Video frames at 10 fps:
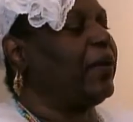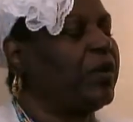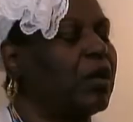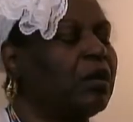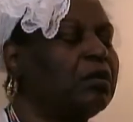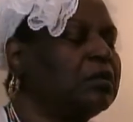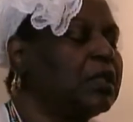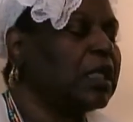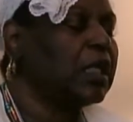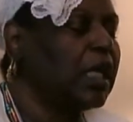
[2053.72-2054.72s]
and we're
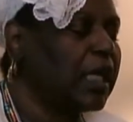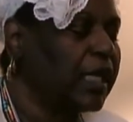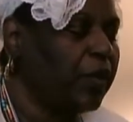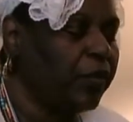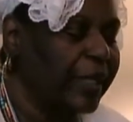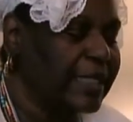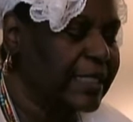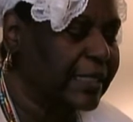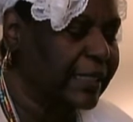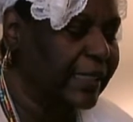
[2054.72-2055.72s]
only here
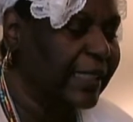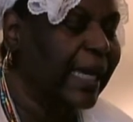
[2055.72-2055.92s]
recently